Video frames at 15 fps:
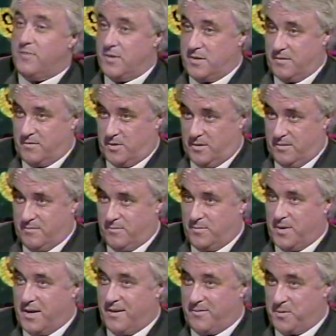first of all,
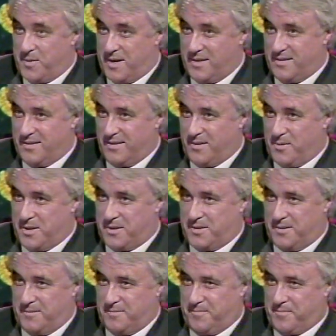we have to answer the
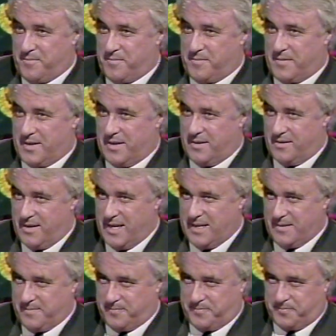question. All right?
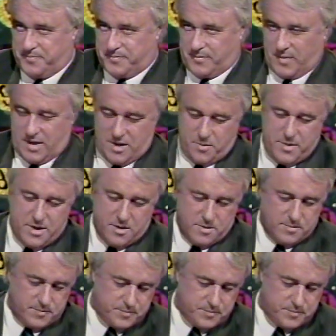Here we go.